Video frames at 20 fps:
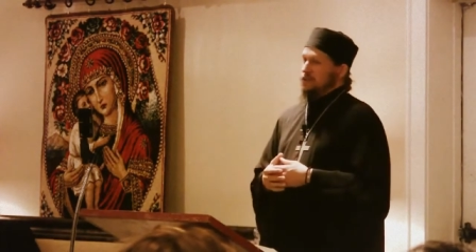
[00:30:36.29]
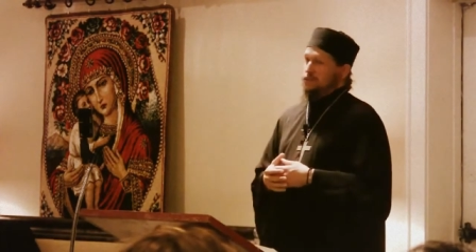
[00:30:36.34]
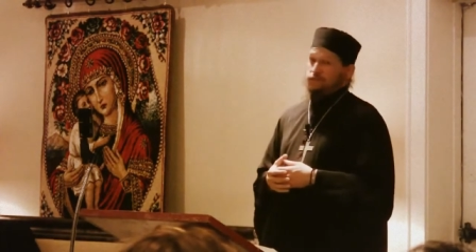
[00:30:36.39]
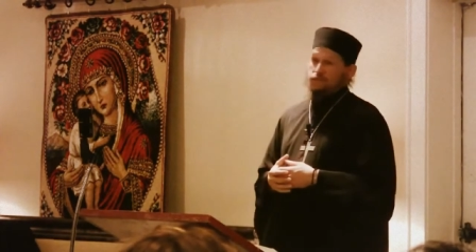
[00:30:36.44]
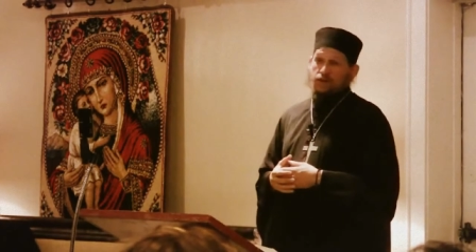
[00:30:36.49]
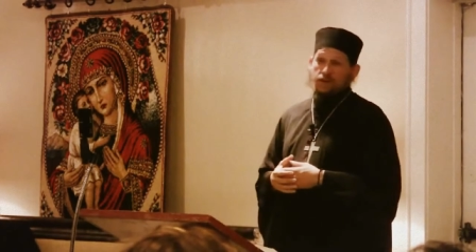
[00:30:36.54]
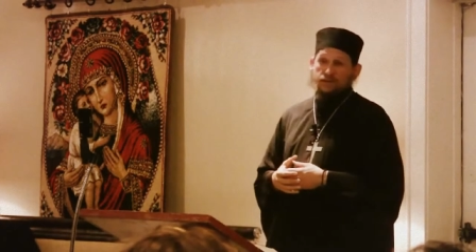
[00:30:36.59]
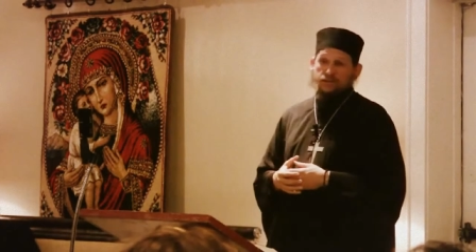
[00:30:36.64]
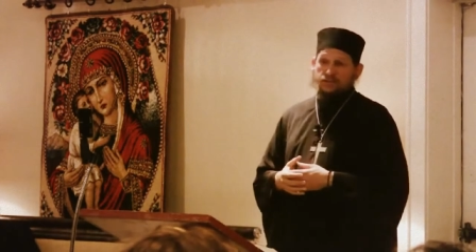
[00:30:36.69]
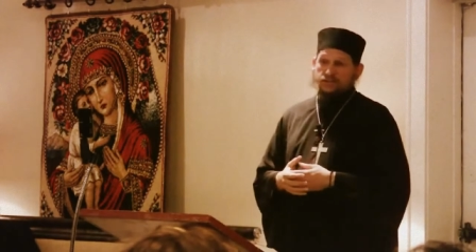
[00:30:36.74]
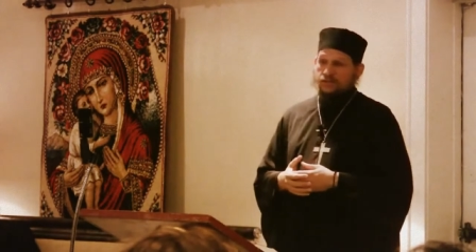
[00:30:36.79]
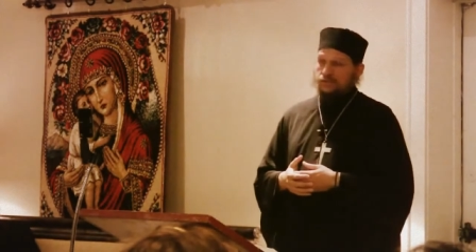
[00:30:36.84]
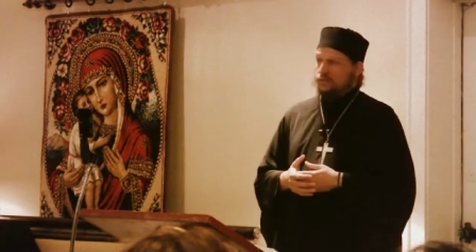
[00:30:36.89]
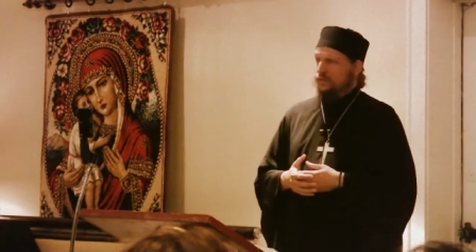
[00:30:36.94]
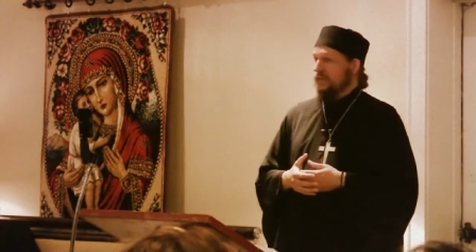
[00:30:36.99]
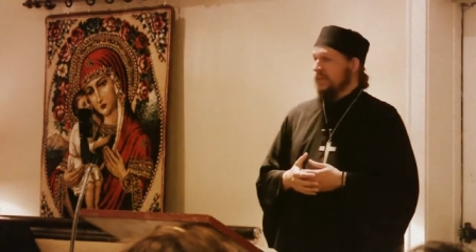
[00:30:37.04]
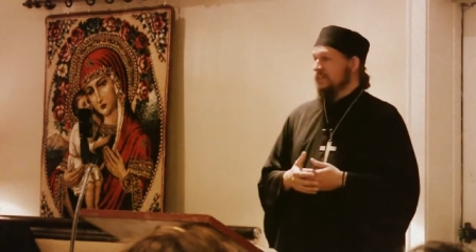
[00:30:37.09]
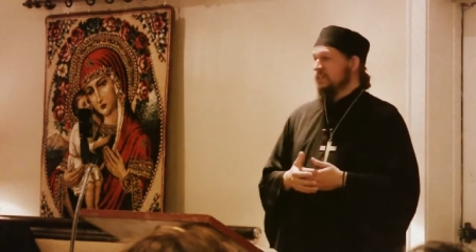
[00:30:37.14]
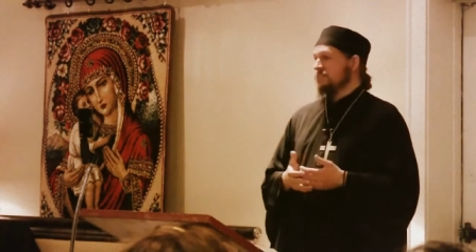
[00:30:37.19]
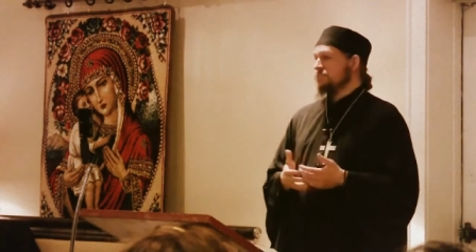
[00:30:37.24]
And the father said,
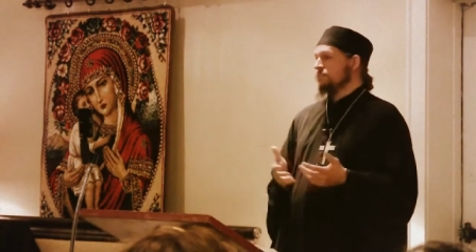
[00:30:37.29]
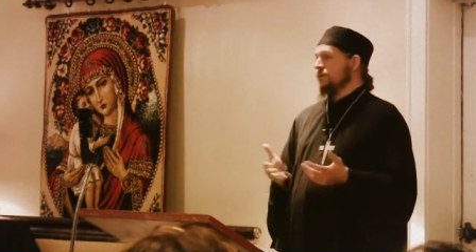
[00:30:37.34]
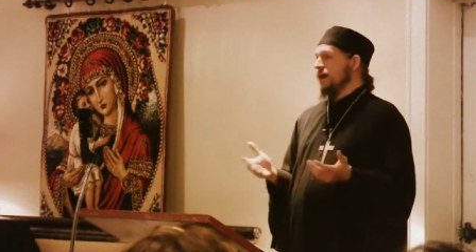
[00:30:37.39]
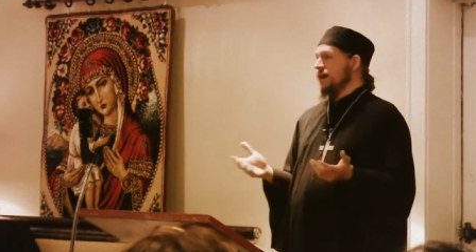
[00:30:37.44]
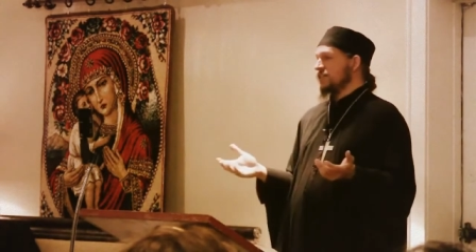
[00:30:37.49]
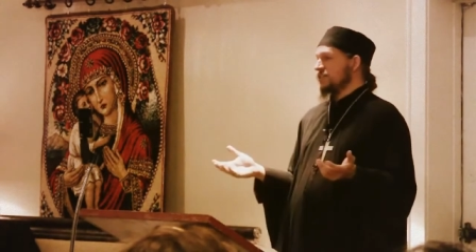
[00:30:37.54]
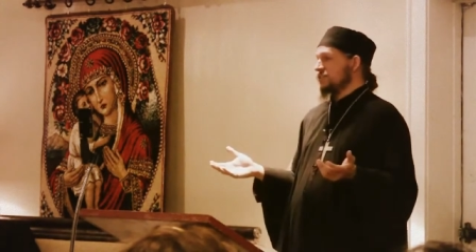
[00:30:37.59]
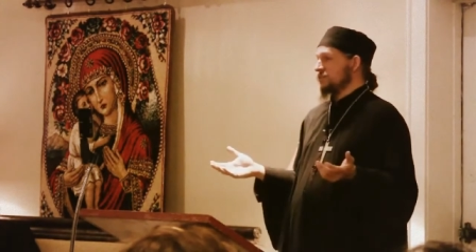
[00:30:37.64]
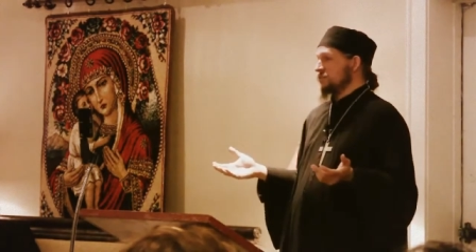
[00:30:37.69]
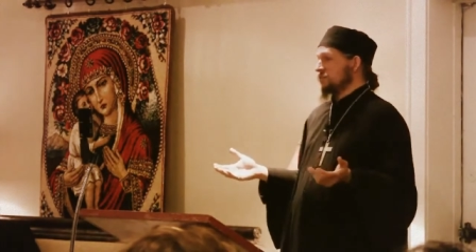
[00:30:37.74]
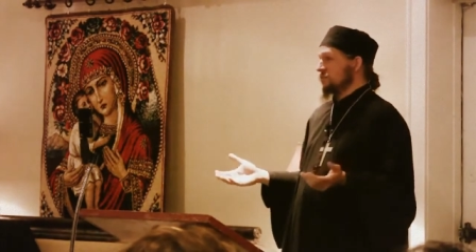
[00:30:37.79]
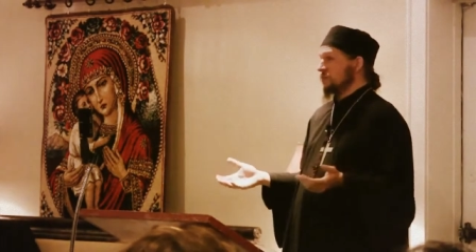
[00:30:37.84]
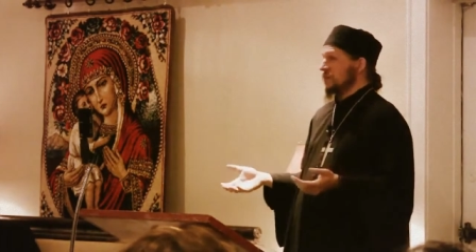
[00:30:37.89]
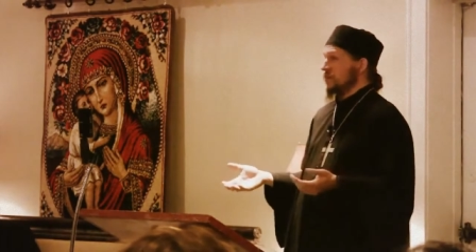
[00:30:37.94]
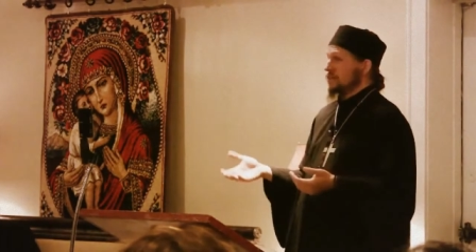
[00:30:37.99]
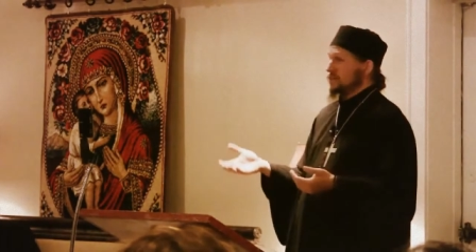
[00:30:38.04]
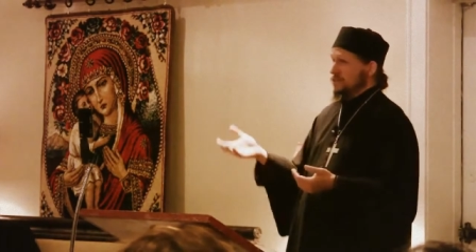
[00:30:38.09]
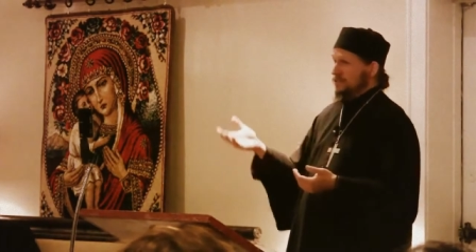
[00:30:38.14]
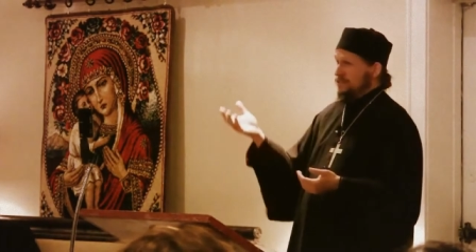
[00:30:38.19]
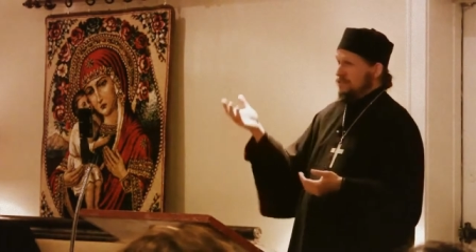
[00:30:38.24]
Well, that's impossible
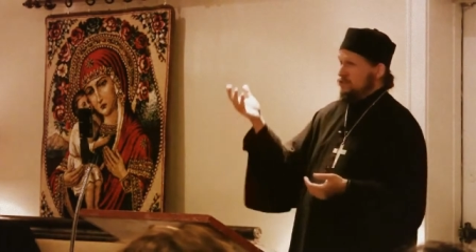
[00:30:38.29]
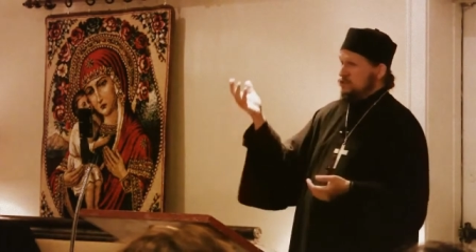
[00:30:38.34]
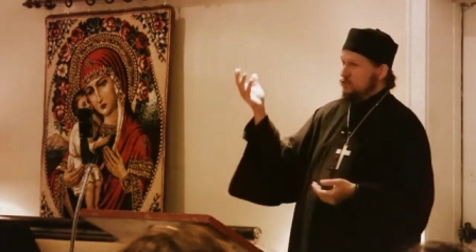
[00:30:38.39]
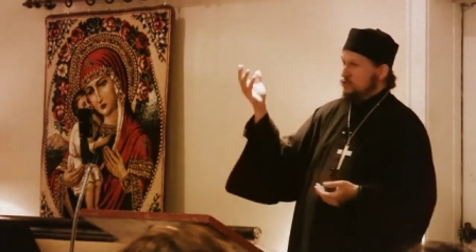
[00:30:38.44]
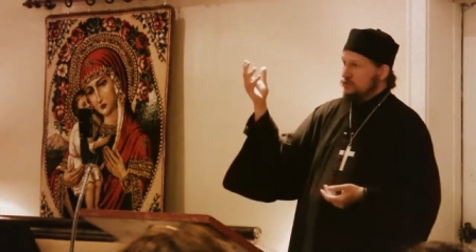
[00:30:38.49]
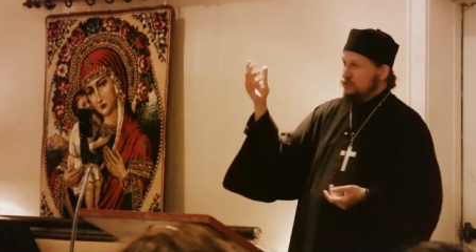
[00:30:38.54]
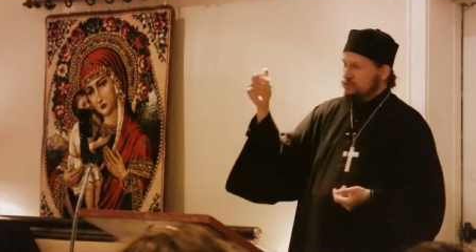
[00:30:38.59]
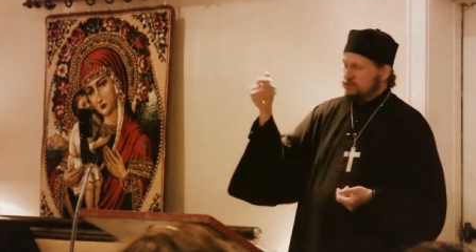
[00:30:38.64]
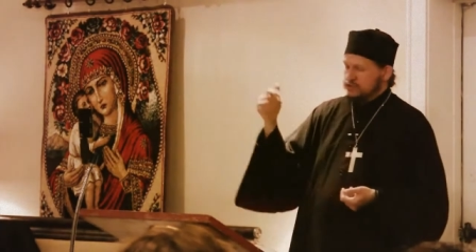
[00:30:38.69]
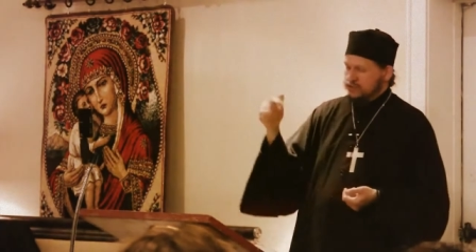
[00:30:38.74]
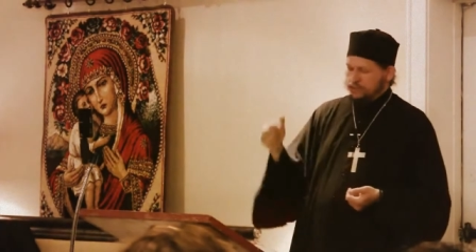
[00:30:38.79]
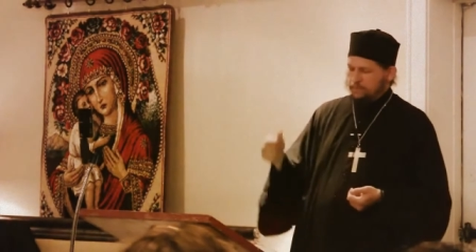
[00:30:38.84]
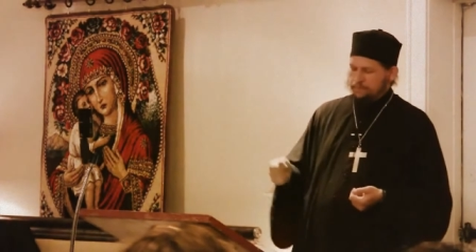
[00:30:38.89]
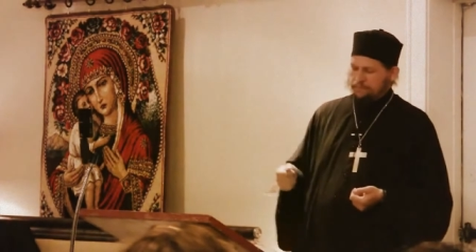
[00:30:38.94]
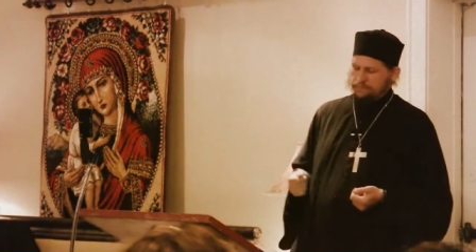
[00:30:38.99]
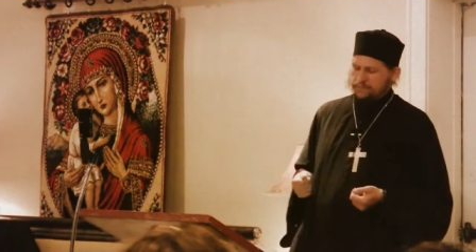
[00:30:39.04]
because he's in Jerusalem.